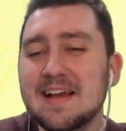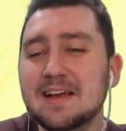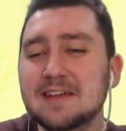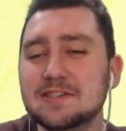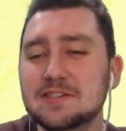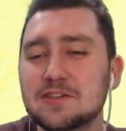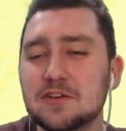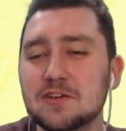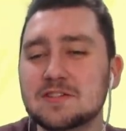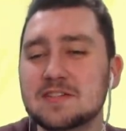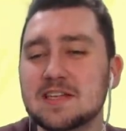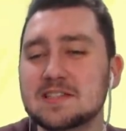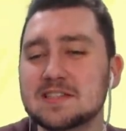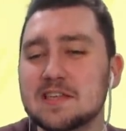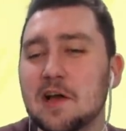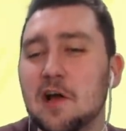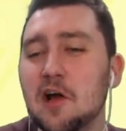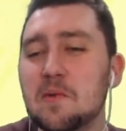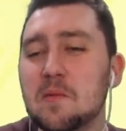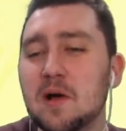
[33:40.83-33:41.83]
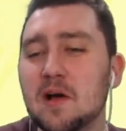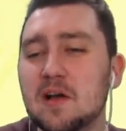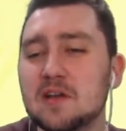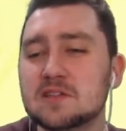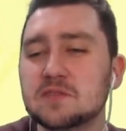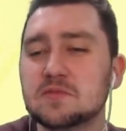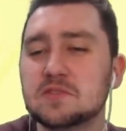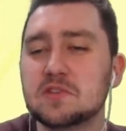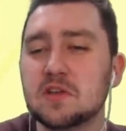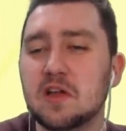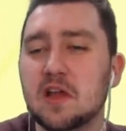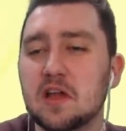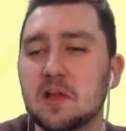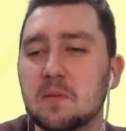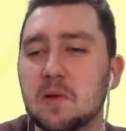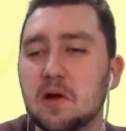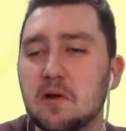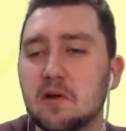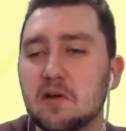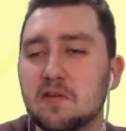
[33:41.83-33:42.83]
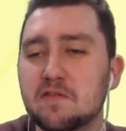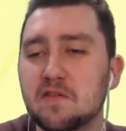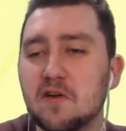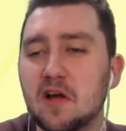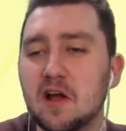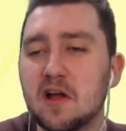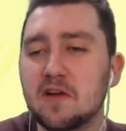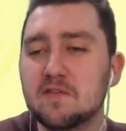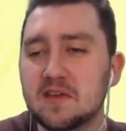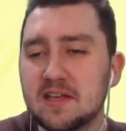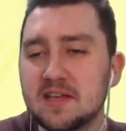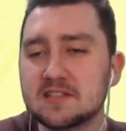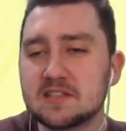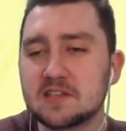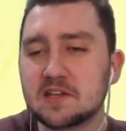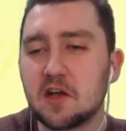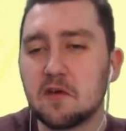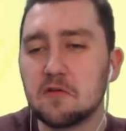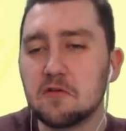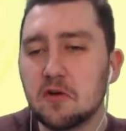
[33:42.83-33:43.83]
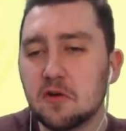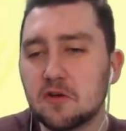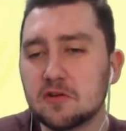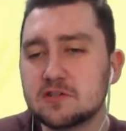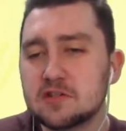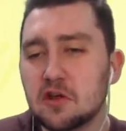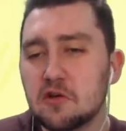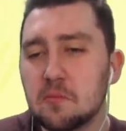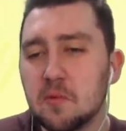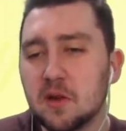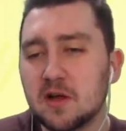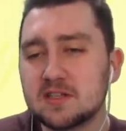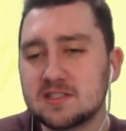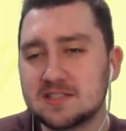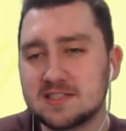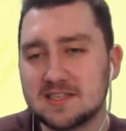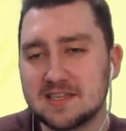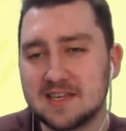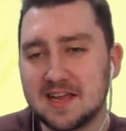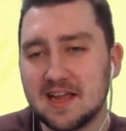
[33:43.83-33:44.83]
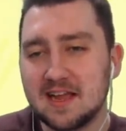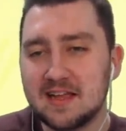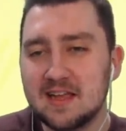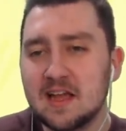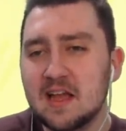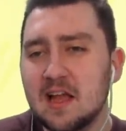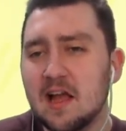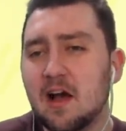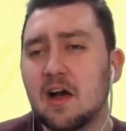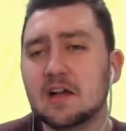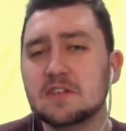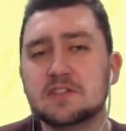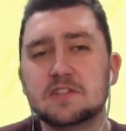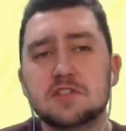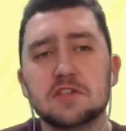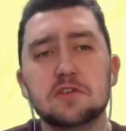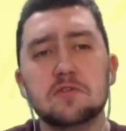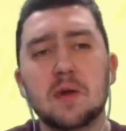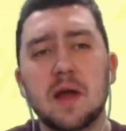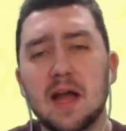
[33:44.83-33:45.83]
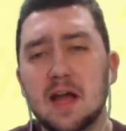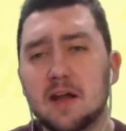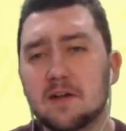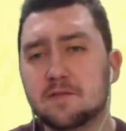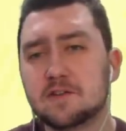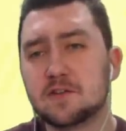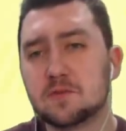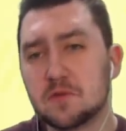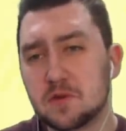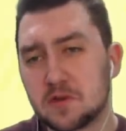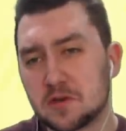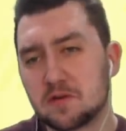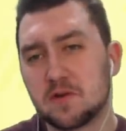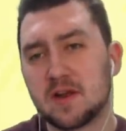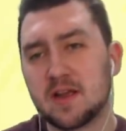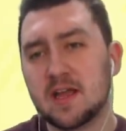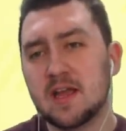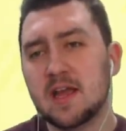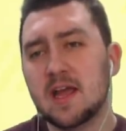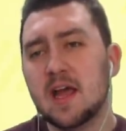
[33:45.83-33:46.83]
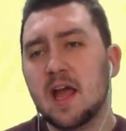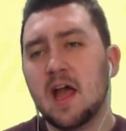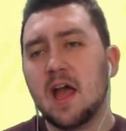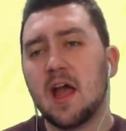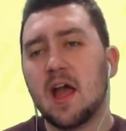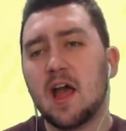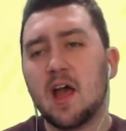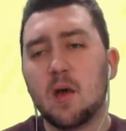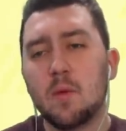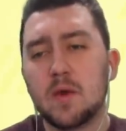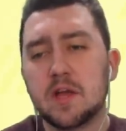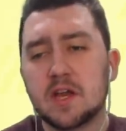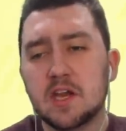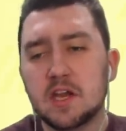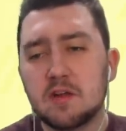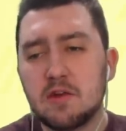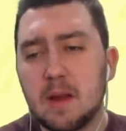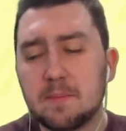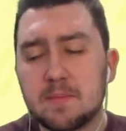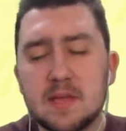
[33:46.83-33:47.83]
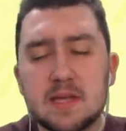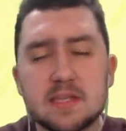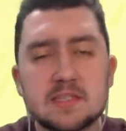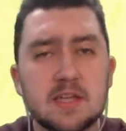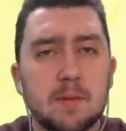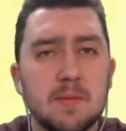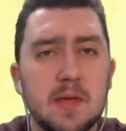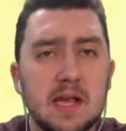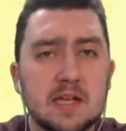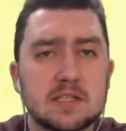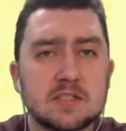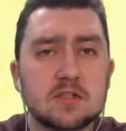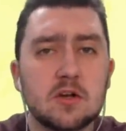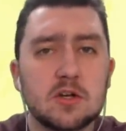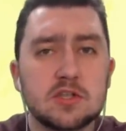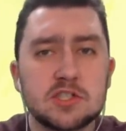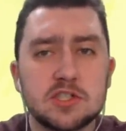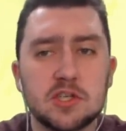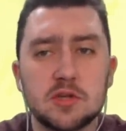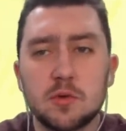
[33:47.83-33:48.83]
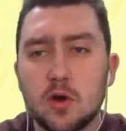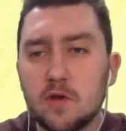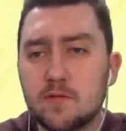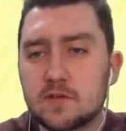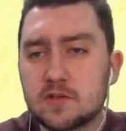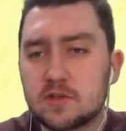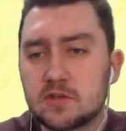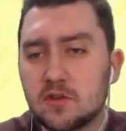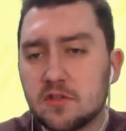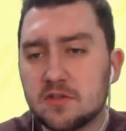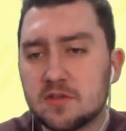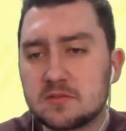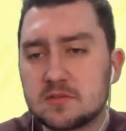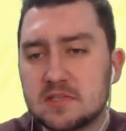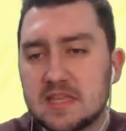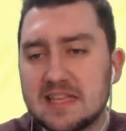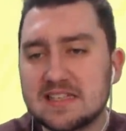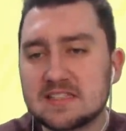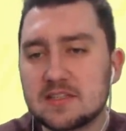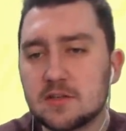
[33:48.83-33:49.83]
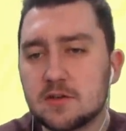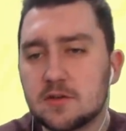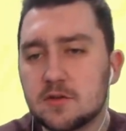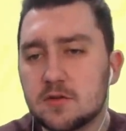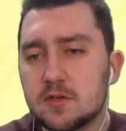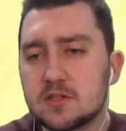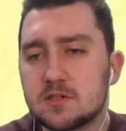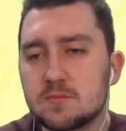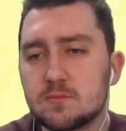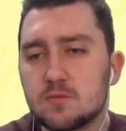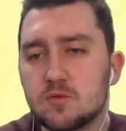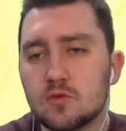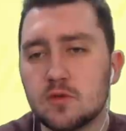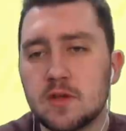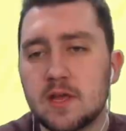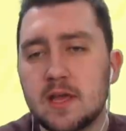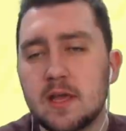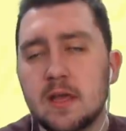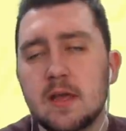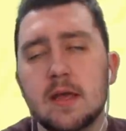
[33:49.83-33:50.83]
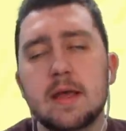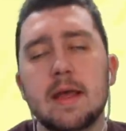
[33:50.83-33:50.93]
John says, I hope Arsenal signed Lamar on a 5 years ago. Not so much today. I do have to agree. We're going to wrap things up there because we've got to shoot off because we've got things to do this morning.